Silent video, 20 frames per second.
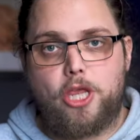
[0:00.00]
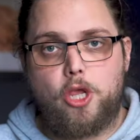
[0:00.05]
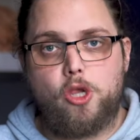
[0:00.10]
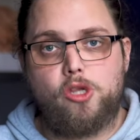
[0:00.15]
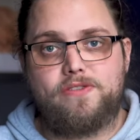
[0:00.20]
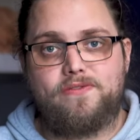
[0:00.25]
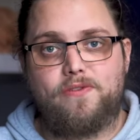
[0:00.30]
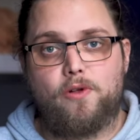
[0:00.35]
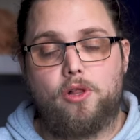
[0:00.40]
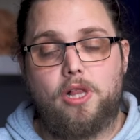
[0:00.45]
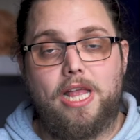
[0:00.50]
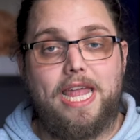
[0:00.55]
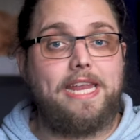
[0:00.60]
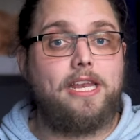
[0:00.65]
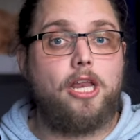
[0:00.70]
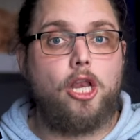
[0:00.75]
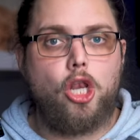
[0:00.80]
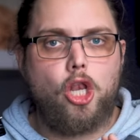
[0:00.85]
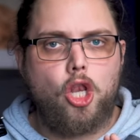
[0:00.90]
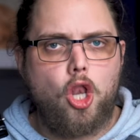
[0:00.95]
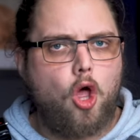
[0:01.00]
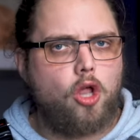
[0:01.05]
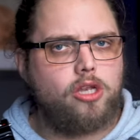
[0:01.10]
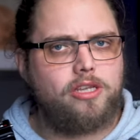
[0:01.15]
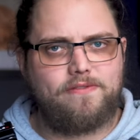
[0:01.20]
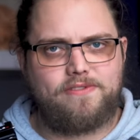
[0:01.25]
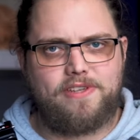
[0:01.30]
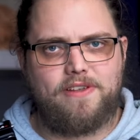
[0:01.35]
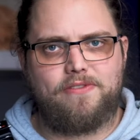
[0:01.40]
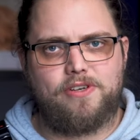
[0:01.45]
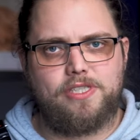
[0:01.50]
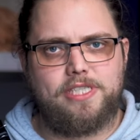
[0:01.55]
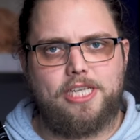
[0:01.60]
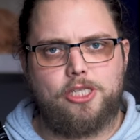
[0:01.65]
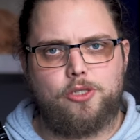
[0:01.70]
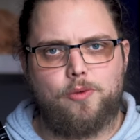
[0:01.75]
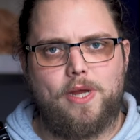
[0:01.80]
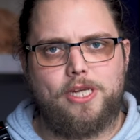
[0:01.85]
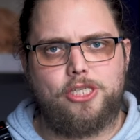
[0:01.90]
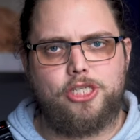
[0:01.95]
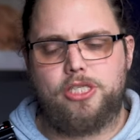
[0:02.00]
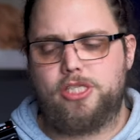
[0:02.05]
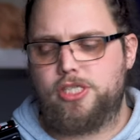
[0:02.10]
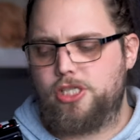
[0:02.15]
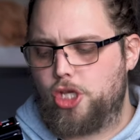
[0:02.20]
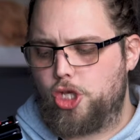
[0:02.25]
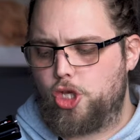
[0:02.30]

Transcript: useful in a lot of different situations.